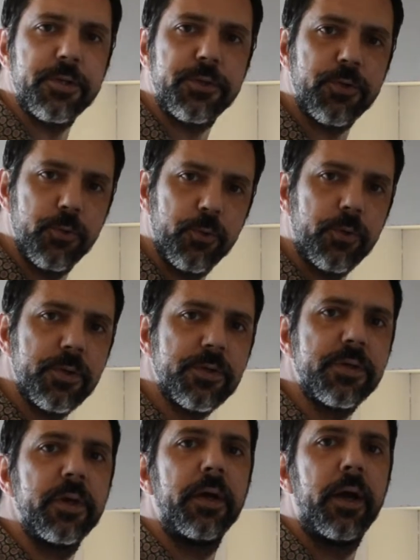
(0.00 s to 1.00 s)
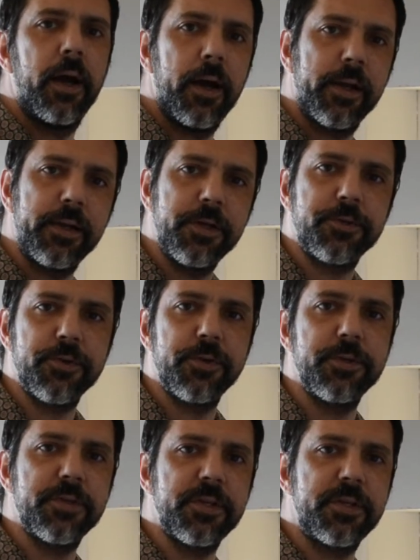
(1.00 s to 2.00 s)
the tools, I can
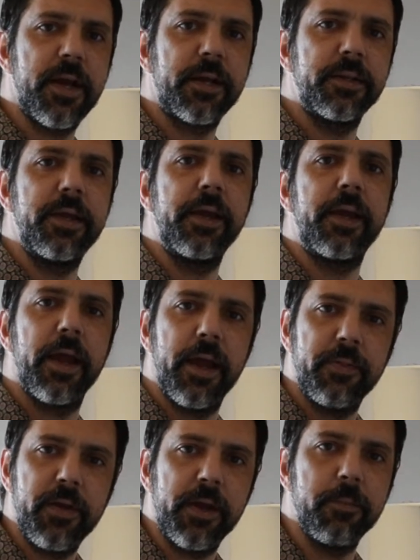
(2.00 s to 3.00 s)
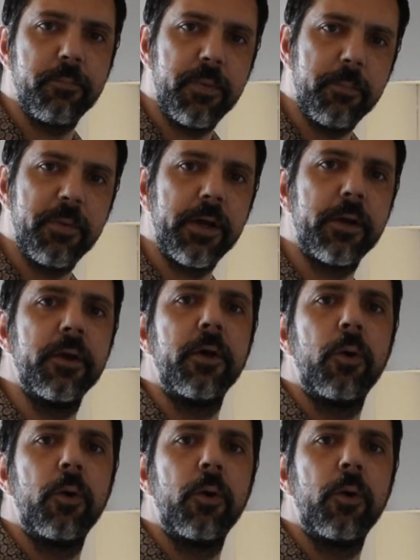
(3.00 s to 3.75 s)
introduce the technique, and they can mimic